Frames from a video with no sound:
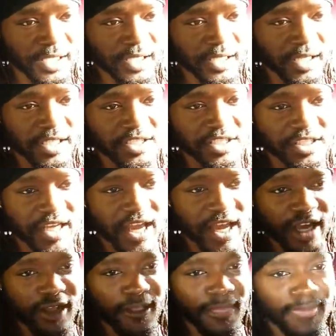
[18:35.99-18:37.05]
Clutch
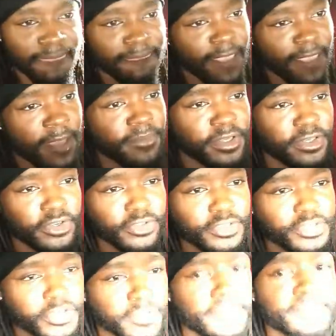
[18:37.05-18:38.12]
down. I'm in
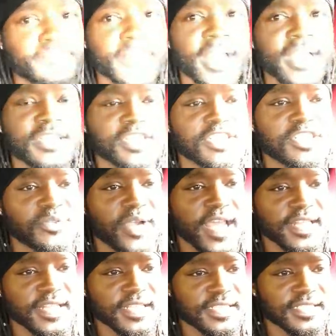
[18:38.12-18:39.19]
neutral. I could just
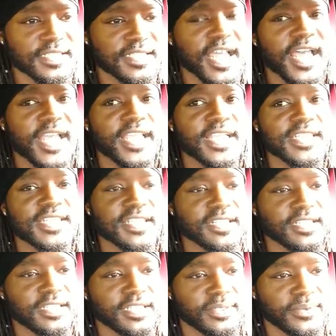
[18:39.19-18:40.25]
ride this until I get to the
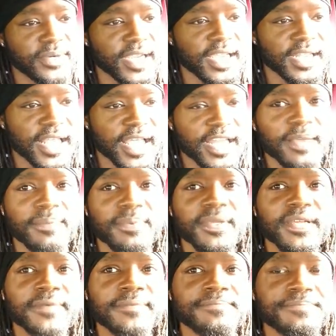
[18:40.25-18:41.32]
little red light up here.